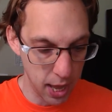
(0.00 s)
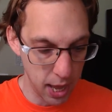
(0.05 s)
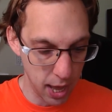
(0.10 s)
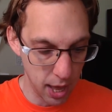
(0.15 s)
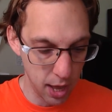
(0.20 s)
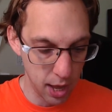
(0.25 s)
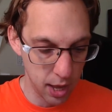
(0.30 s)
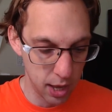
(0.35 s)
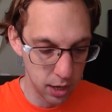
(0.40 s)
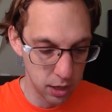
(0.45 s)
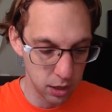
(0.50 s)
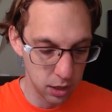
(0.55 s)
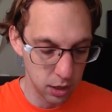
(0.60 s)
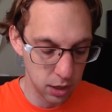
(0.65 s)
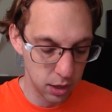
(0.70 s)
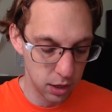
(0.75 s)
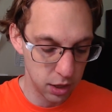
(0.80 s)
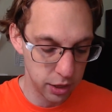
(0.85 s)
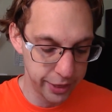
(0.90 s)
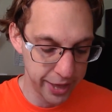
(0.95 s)
And
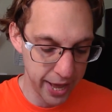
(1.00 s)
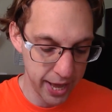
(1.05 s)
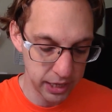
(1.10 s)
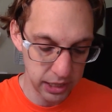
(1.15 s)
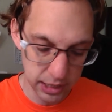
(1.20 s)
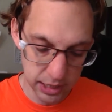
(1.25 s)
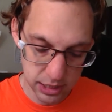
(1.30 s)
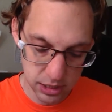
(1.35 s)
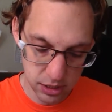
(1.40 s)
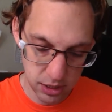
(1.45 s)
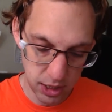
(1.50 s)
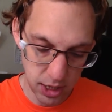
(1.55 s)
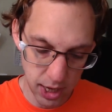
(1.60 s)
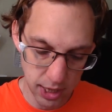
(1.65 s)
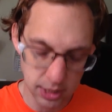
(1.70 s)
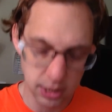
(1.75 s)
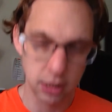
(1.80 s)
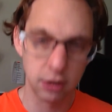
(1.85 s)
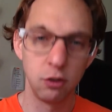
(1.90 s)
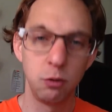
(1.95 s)
that is the
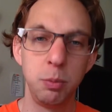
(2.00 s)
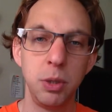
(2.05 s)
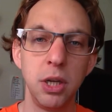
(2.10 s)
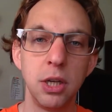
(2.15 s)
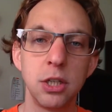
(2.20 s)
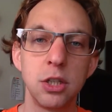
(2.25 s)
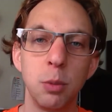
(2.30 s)
idea of being